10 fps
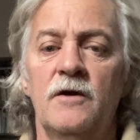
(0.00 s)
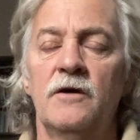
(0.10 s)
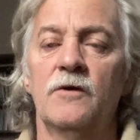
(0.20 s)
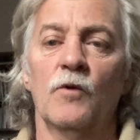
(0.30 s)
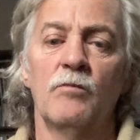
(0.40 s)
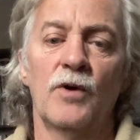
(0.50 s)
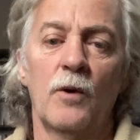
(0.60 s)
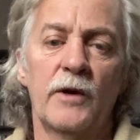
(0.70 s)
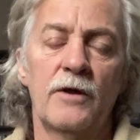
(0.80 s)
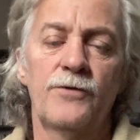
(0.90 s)
and we're
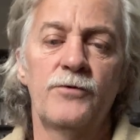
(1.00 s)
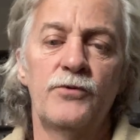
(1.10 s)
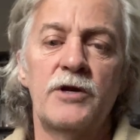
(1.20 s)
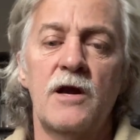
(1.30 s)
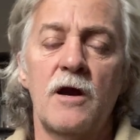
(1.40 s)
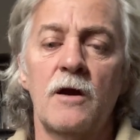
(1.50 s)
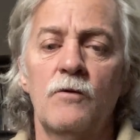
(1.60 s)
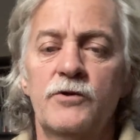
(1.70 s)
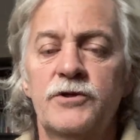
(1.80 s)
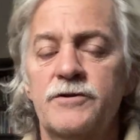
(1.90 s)
blowing it through the air,
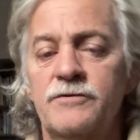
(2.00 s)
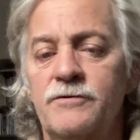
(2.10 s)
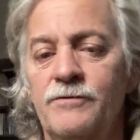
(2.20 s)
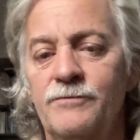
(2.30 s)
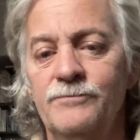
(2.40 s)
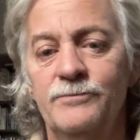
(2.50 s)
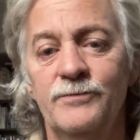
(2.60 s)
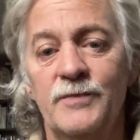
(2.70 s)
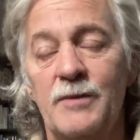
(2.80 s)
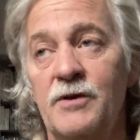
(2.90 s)
which is
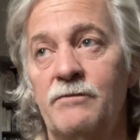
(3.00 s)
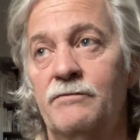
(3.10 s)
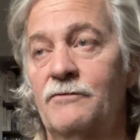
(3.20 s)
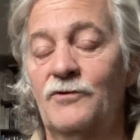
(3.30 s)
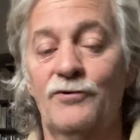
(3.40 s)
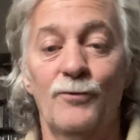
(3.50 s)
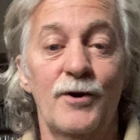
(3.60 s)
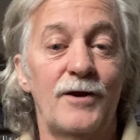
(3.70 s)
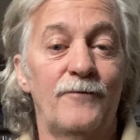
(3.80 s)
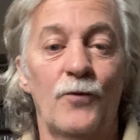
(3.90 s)
maybe
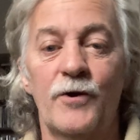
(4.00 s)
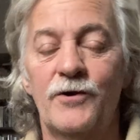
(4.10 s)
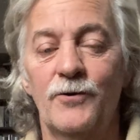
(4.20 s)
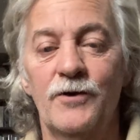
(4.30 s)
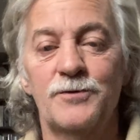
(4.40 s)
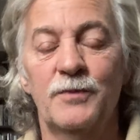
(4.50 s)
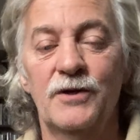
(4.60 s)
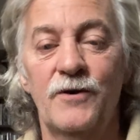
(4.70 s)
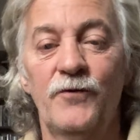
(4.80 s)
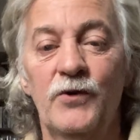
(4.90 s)
20 to 40 degrees
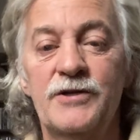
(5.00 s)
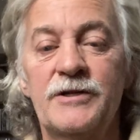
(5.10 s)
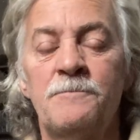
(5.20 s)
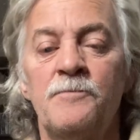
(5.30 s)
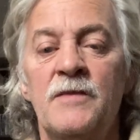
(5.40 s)
below freezing,